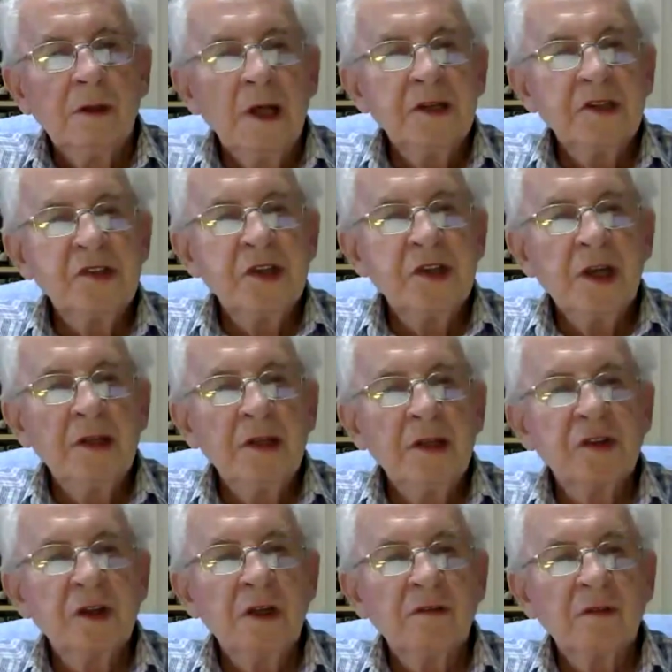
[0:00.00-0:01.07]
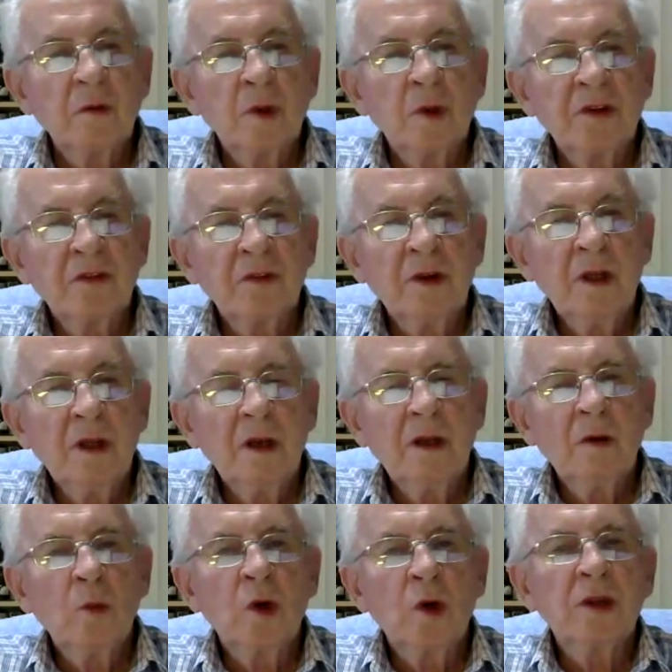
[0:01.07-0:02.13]
That is the instinct for what is
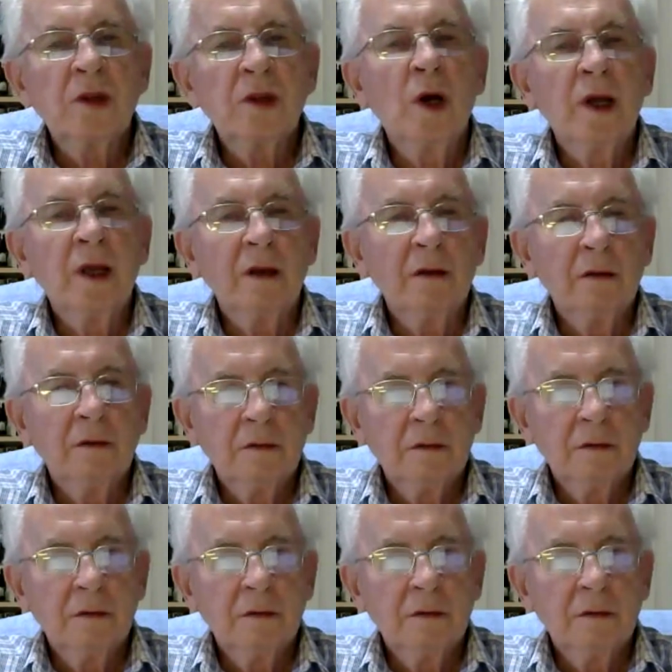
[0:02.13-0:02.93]
real and worthwhile